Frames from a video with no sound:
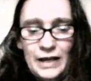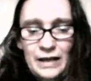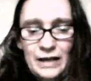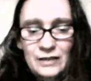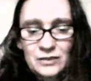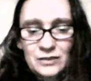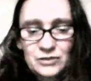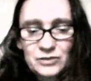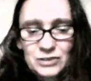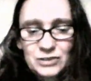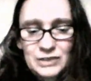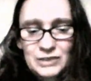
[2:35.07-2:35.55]
I
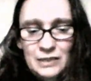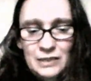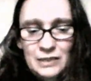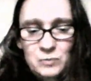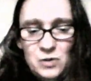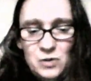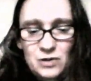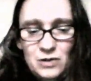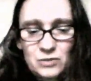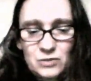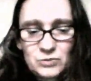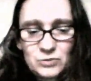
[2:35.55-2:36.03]
understand
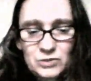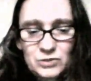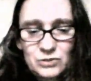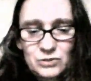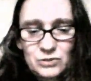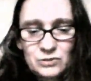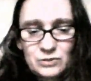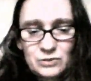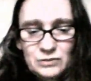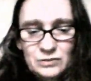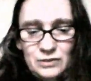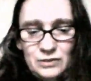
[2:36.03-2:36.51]
what goes
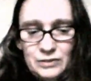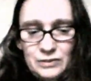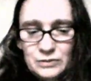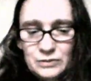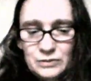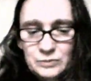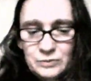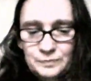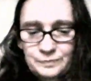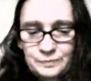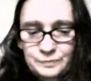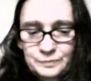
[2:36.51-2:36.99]
on, you
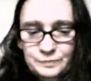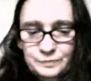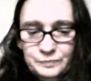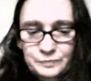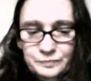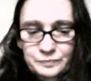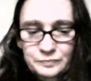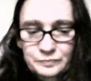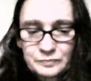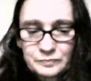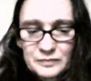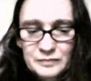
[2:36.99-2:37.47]
know,
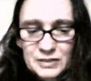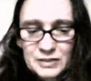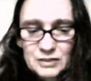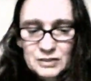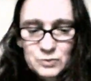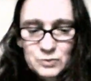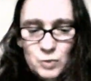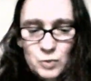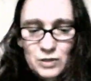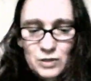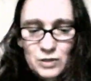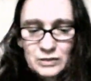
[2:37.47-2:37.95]

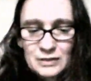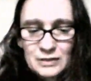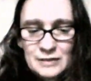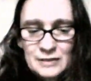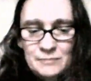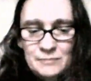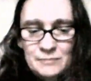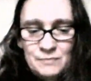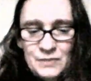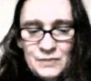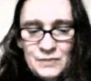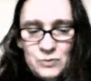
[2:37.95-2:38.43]
because what
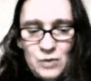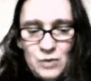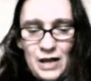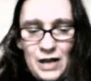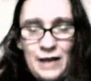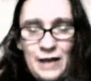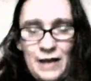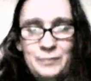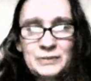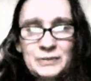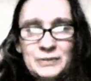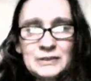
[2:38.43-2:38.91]

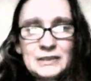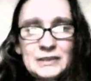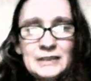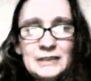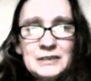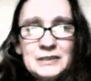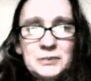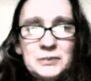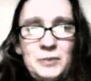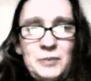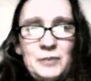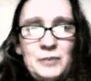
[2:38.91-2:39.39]
happens
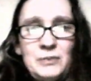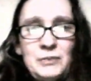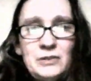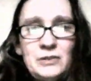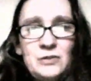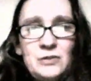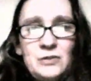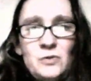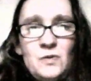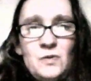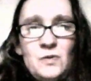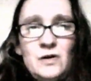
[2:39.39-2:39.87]
is people
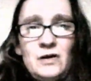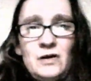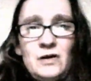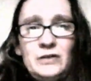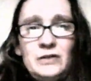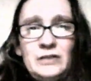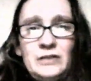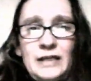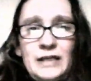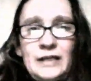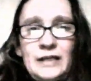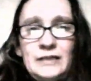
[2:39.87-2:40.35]
go
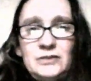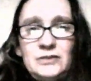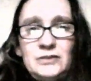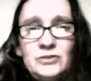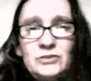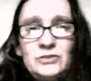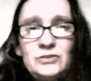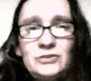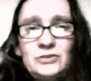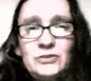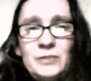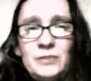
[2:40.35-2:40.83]
on, they
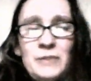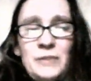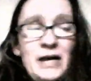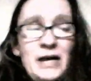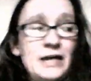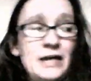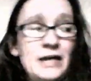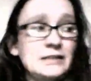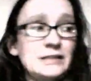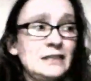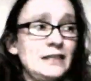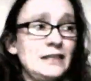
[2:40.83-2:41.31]
do some
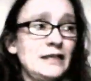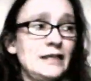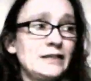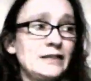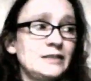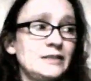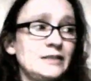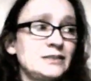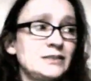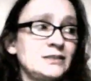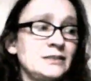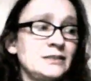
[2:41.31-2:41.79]
ad
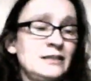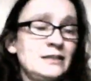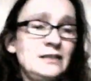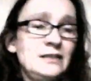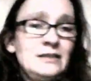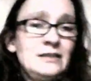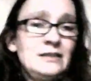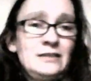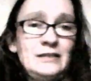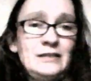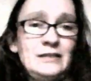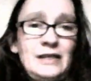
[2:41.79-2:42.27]
clicks,
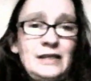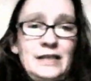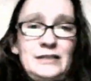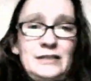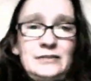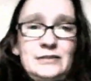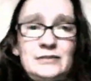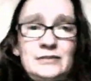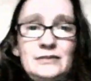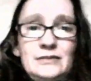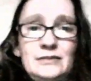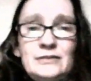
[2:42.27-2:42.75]
they
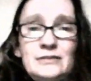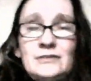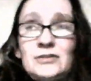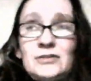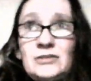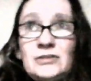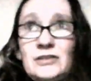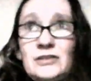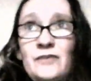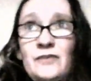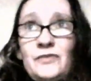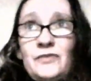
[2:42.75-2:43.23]

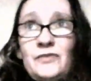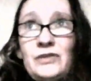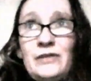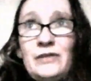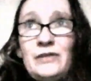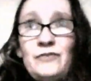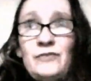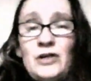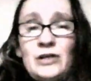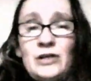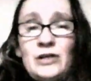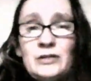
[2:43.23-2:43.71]
discover
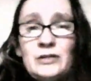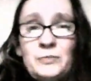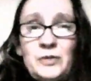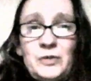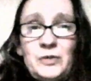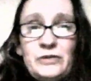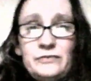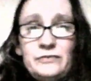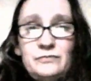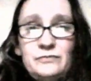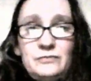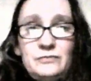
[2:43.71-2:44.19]
they've earned
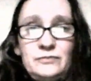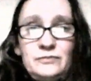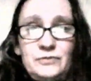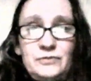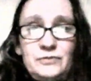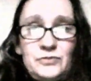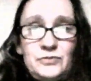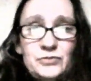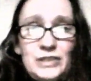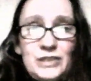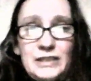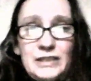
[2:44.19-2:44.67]
about
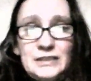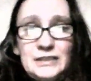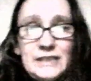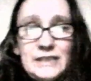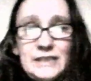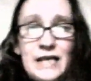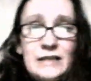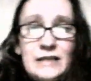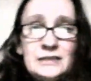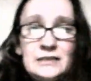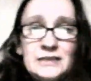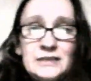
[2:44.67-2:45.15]
3
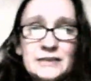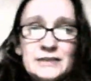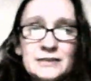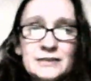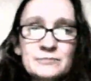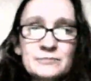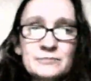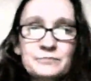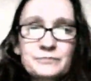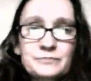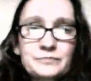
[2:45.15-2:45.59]
cents,